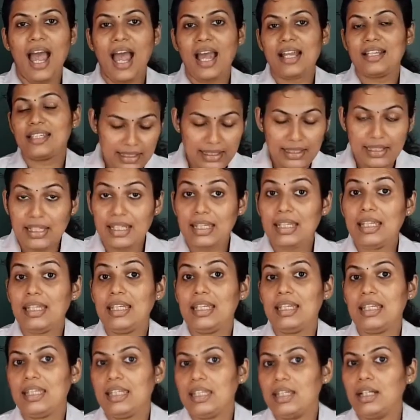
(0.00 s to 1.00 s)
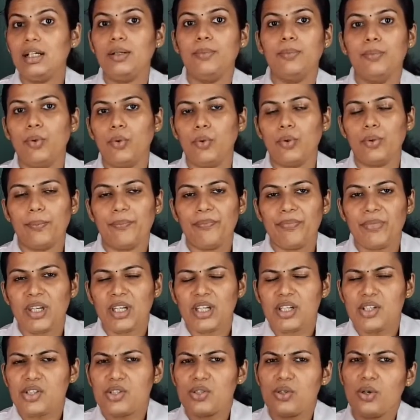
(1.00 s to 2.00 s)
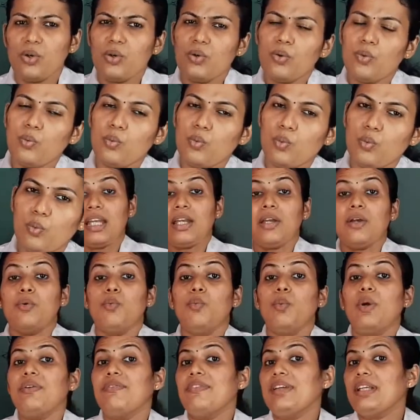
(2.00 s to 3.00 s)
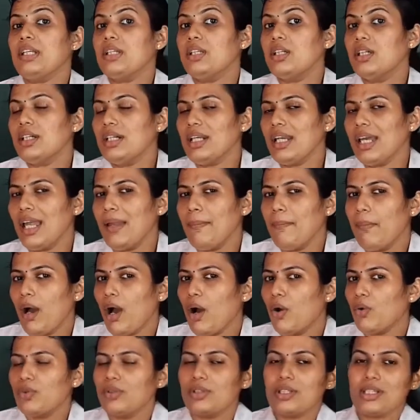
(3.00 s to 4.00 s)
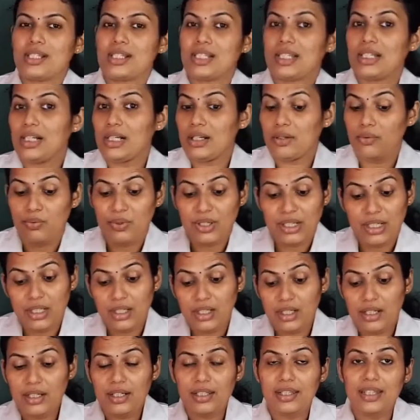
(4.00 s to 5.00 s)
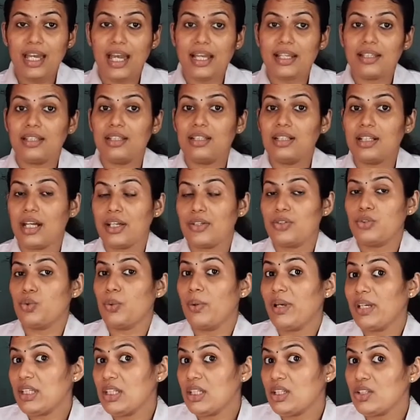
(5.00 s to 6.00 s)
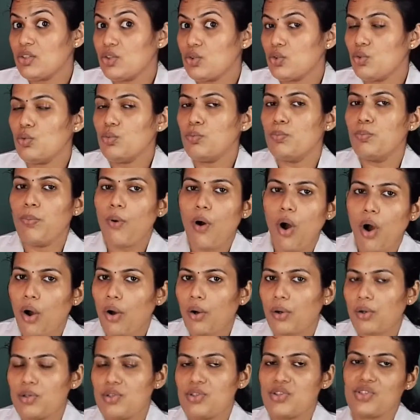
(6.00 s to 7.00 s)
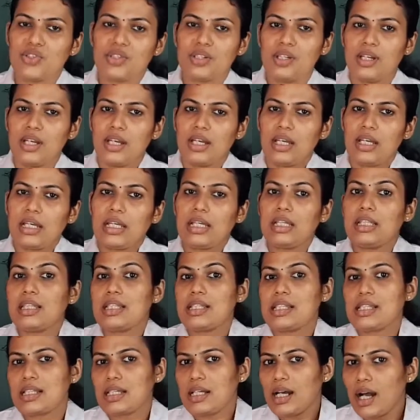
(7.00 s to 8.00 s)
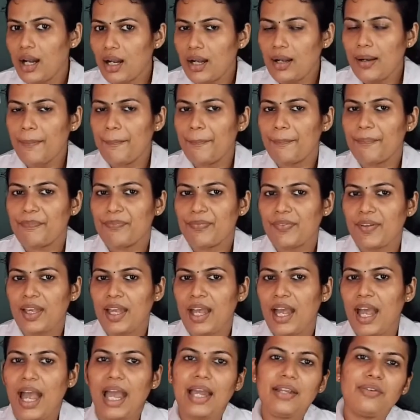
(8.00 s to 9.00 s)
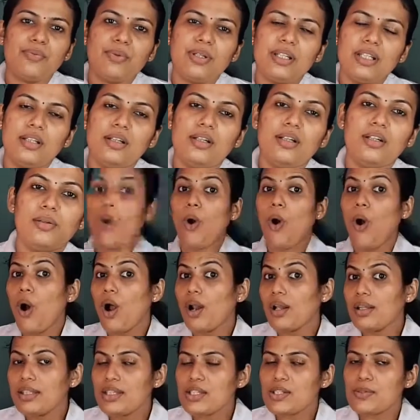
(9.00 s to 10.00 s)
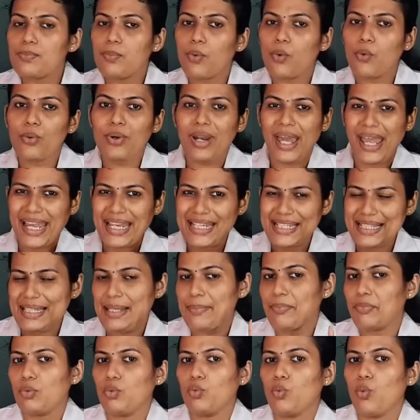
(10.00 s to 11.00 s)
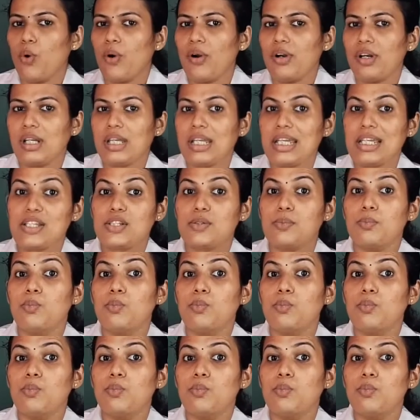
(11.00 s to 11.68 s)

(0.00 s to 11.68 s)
and D. Ear bone. So when we learned about the skull, we learned that there are 22 bones in the skull and we learned all these bones except one is